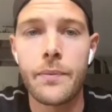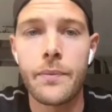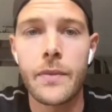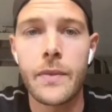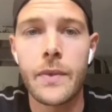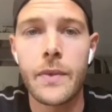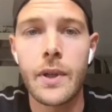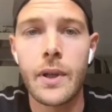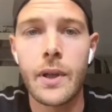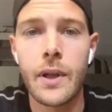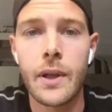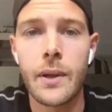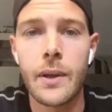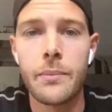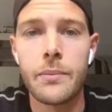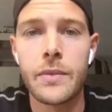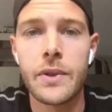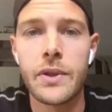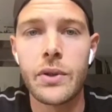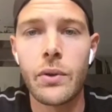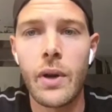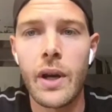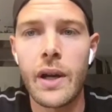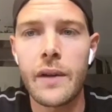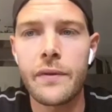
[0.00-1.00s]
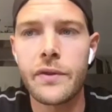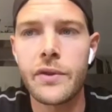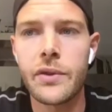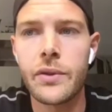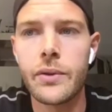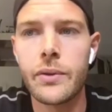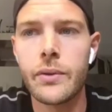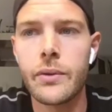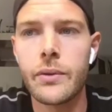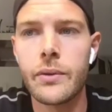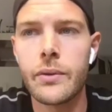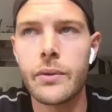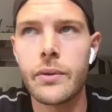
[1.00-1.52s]
Um, you have
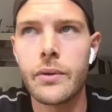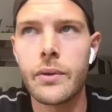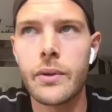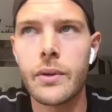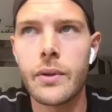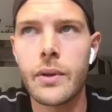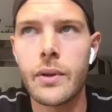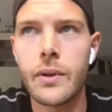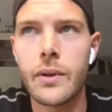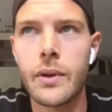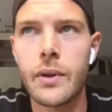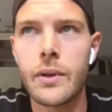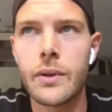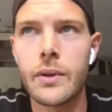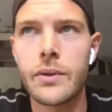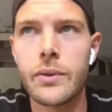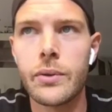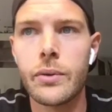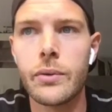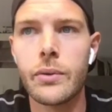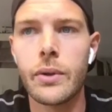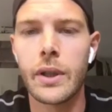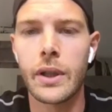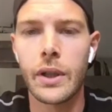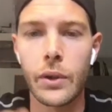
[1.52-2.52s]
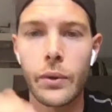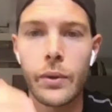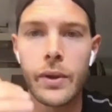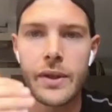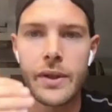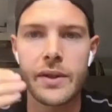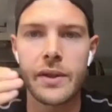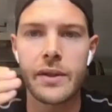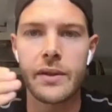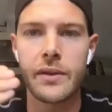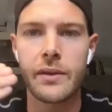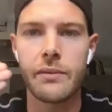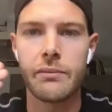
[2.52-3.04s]
to to increase
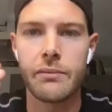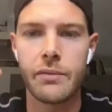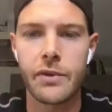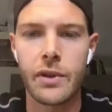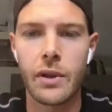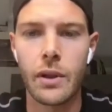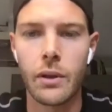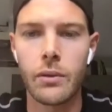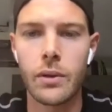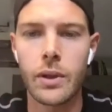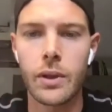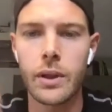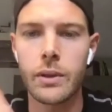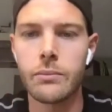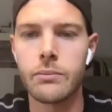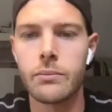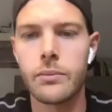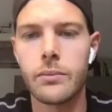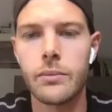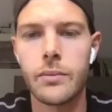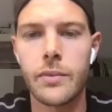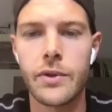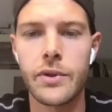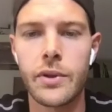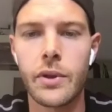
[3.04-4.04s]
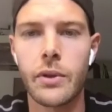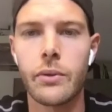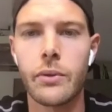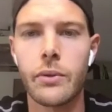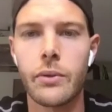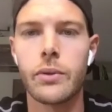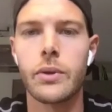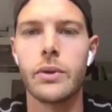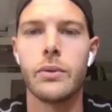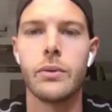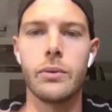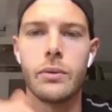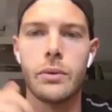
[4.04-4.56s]
it slowly so
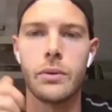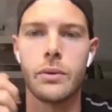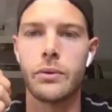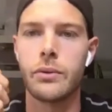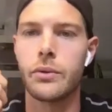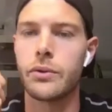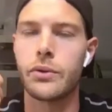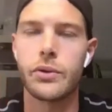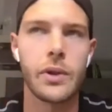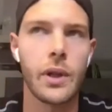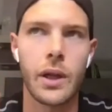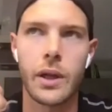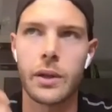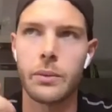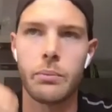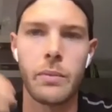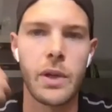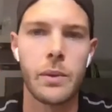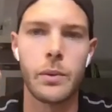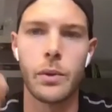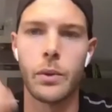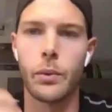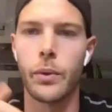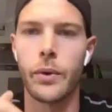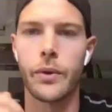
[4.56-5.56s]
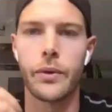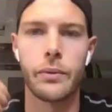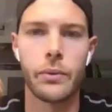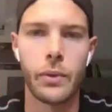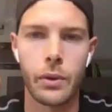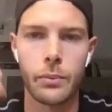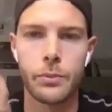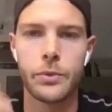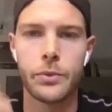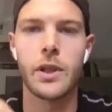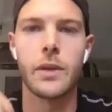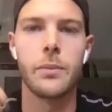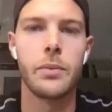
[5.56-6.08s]
you start maybe with
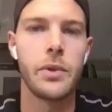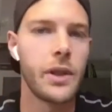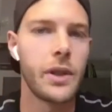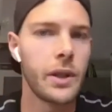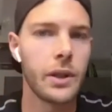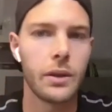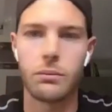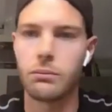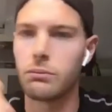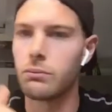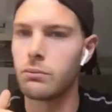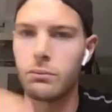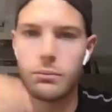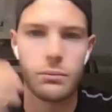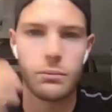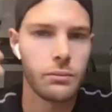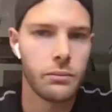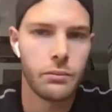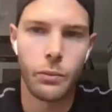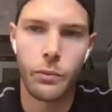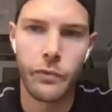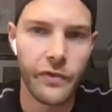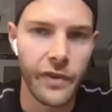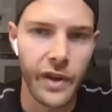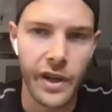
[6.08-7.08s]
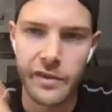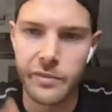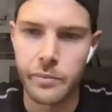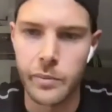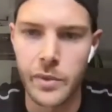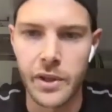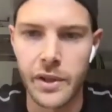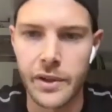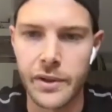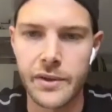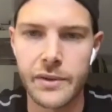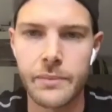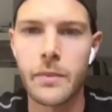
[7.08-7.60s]
rope skipping, five
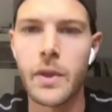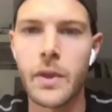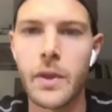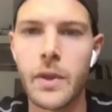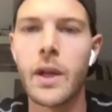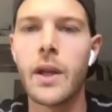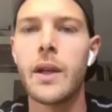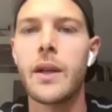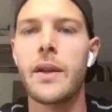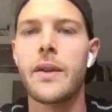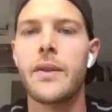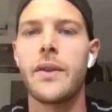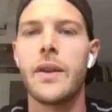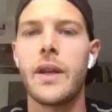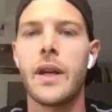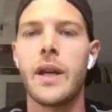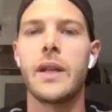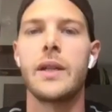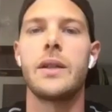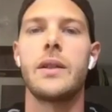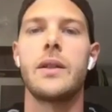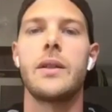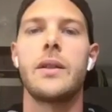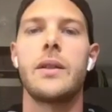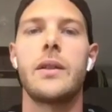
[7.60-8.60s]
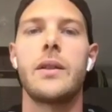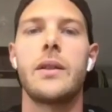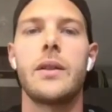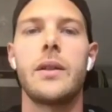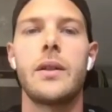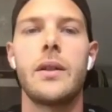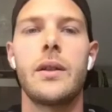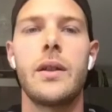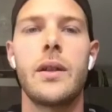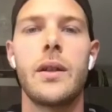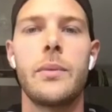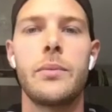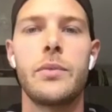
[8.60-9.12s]
minutes. Then
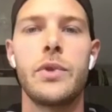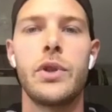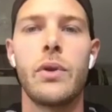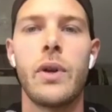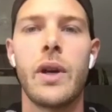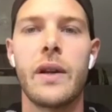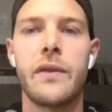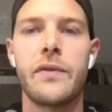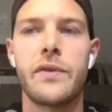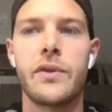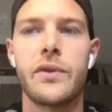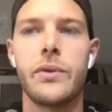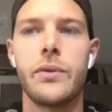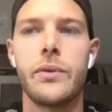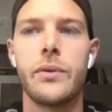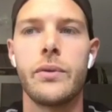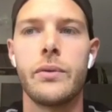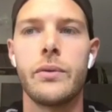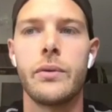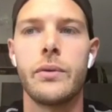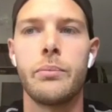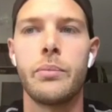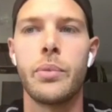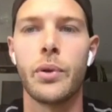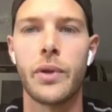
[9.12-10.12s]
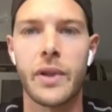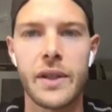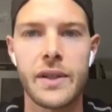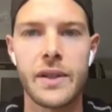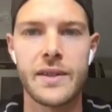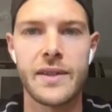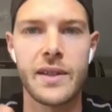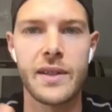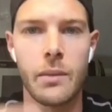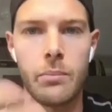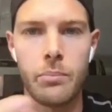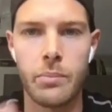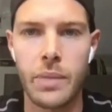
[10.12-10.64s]
um, you have to put in
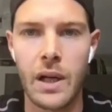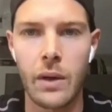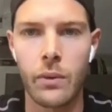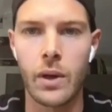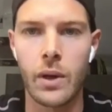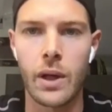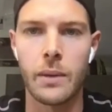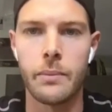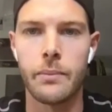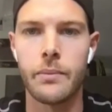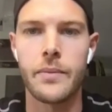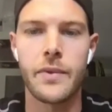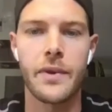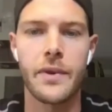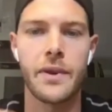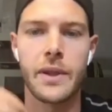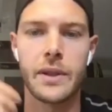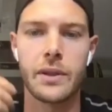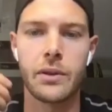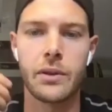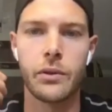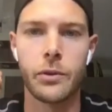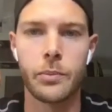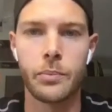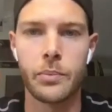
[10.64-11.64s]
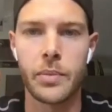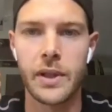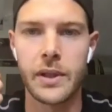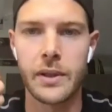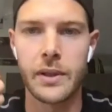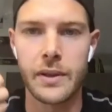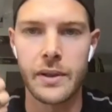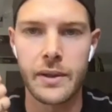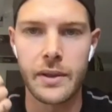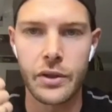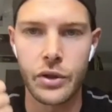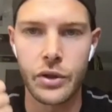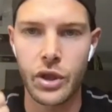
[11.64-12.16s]
some power. That could
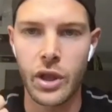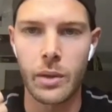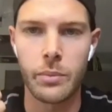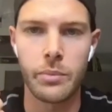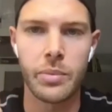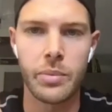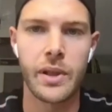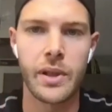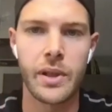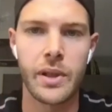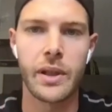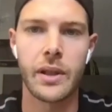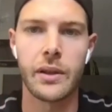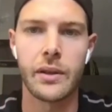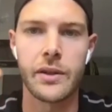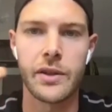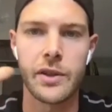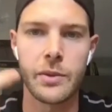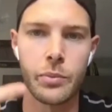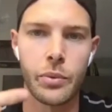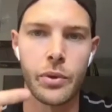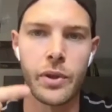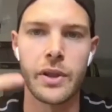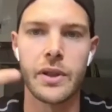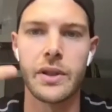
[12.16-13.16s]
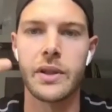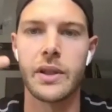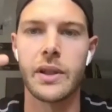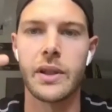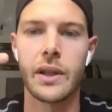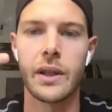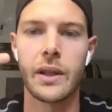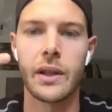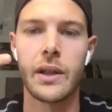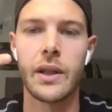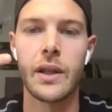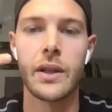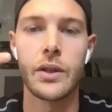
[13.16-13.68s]
be jumping,
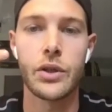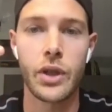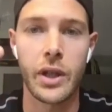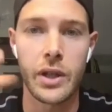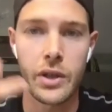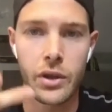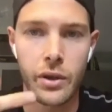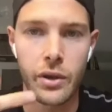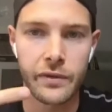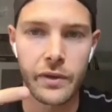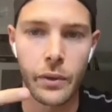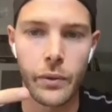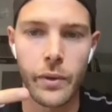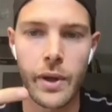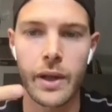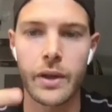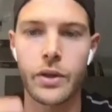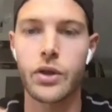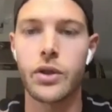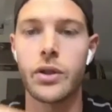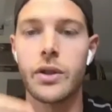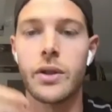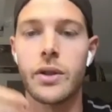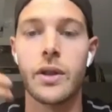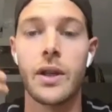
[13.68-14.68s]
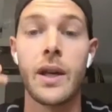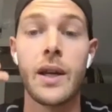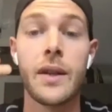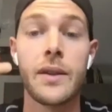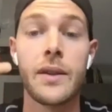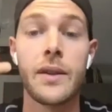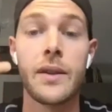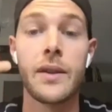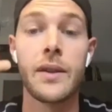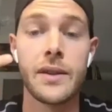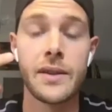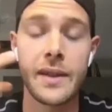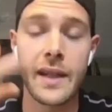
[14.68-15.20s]
sprinting, change of direction.
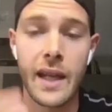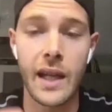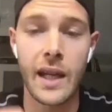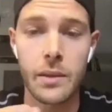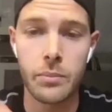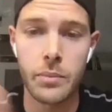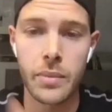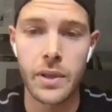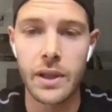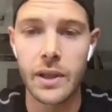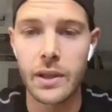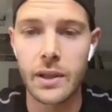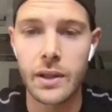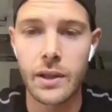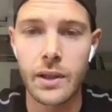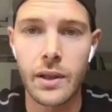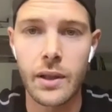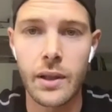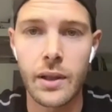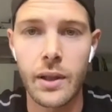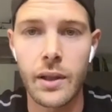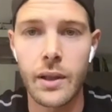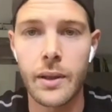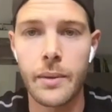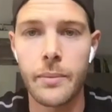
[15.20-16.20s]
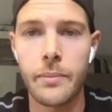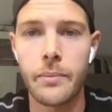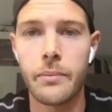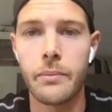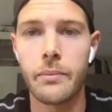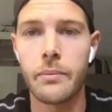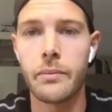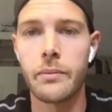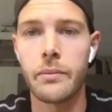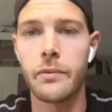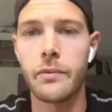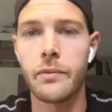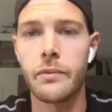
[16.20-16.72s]
This can be
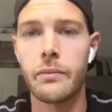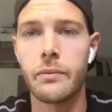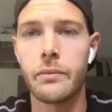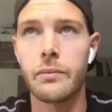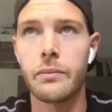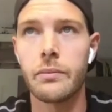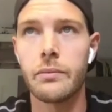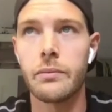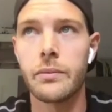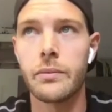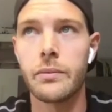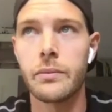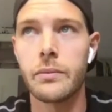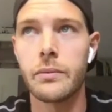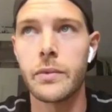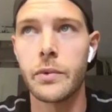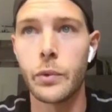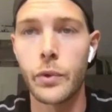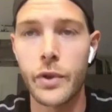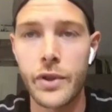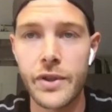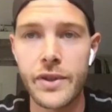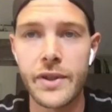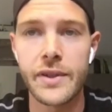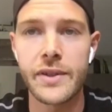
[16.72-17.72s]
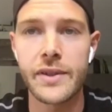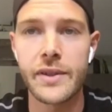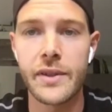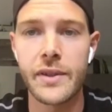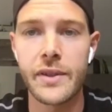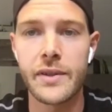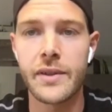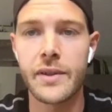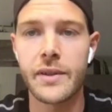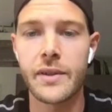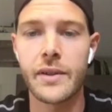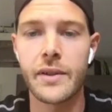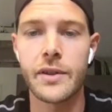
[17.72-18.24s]
um,
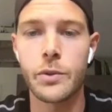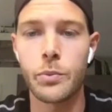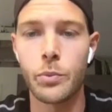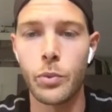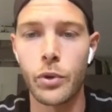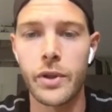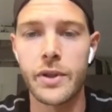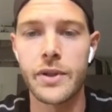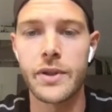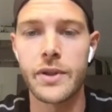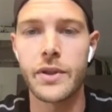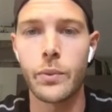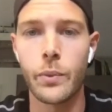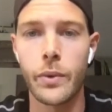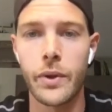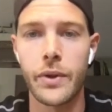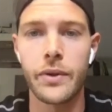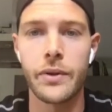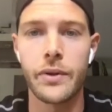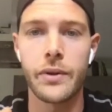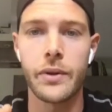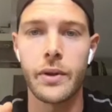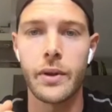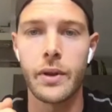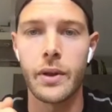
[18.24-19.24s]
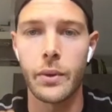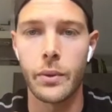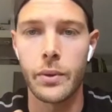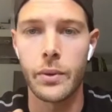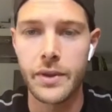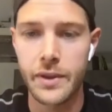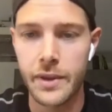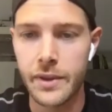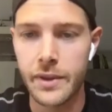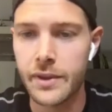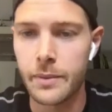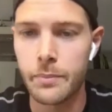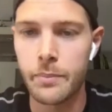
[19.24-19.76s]
resistance sprints with uh,
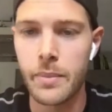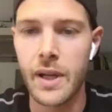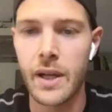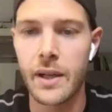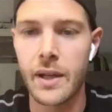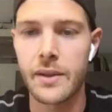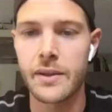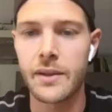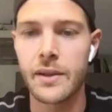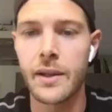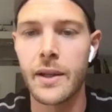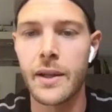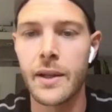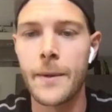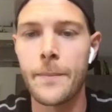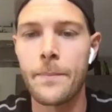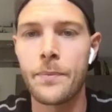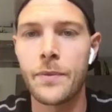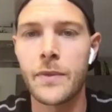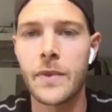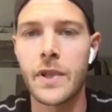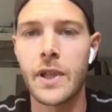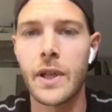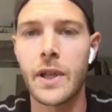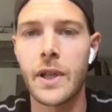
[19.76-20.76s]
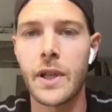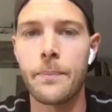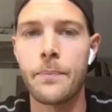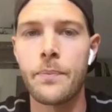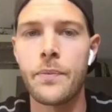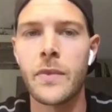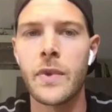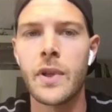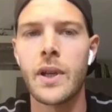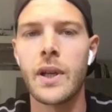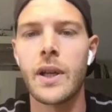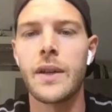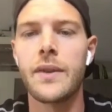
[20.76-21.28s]
resistance bands. Yeah,
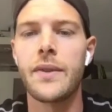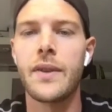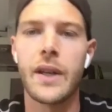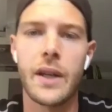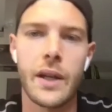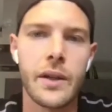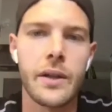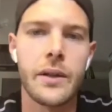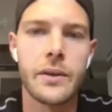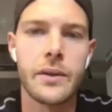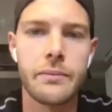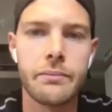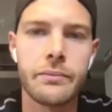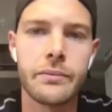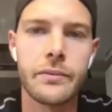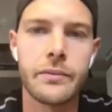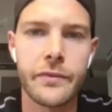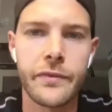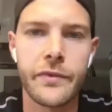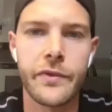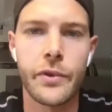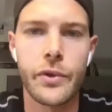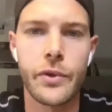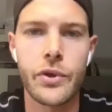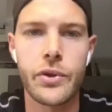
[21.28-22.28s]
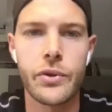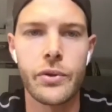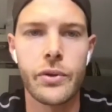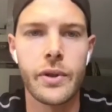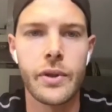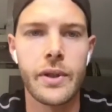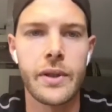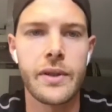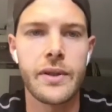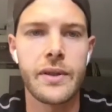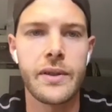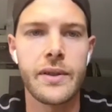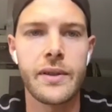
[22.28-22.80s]
and there for sure
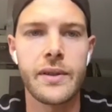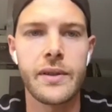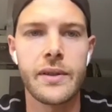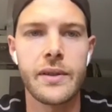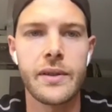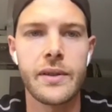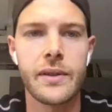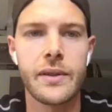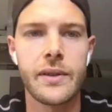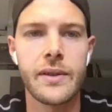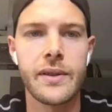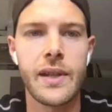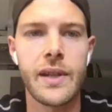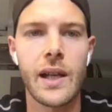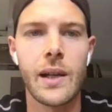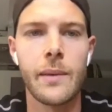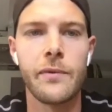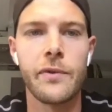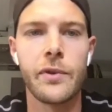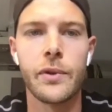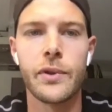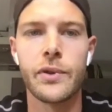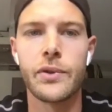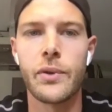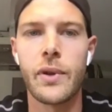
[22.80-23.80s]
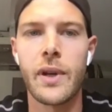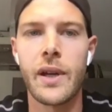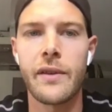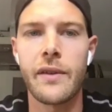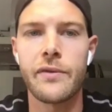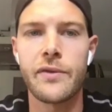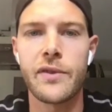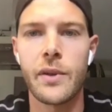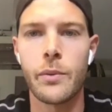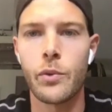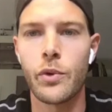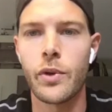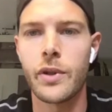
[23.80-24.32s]
it's it's helpful to have
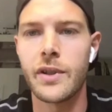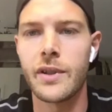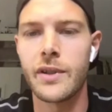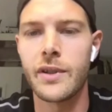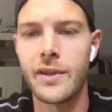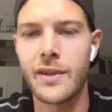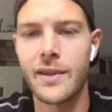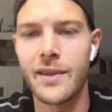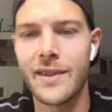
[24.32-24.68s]
someone uh,